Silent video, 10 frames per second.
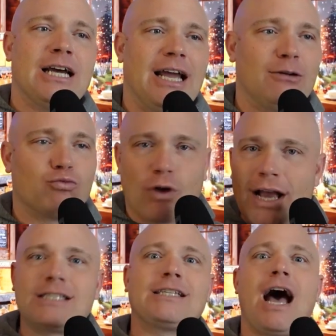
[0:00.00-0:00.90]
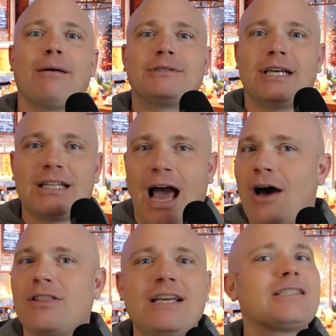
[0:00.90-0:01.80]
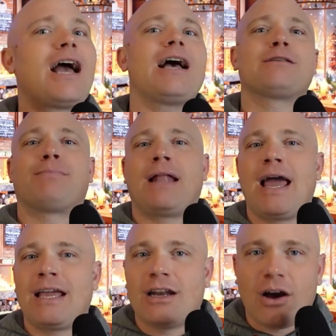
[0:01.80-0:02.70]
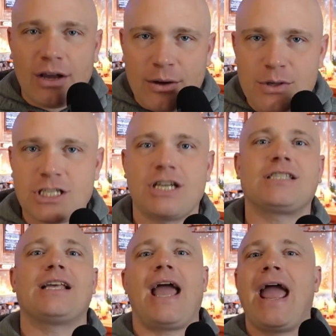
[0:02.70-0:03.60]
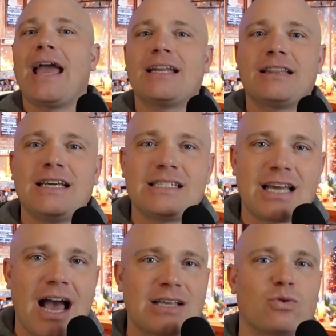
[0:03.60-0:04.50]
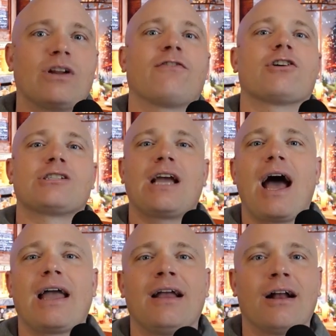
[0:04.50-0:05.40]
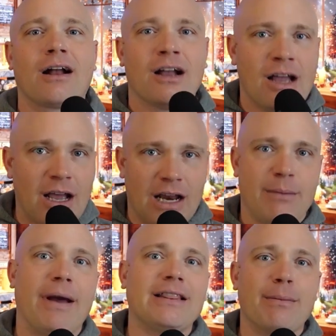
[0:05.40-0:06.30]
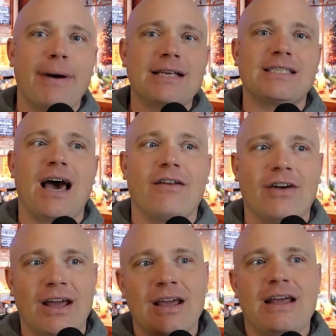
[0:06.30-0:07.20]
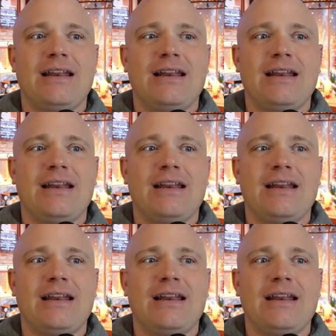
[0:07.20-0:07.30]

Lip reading: Race Thompson, how these guys play, you know, he was just handed these guys when he first got here and he made the best out of it.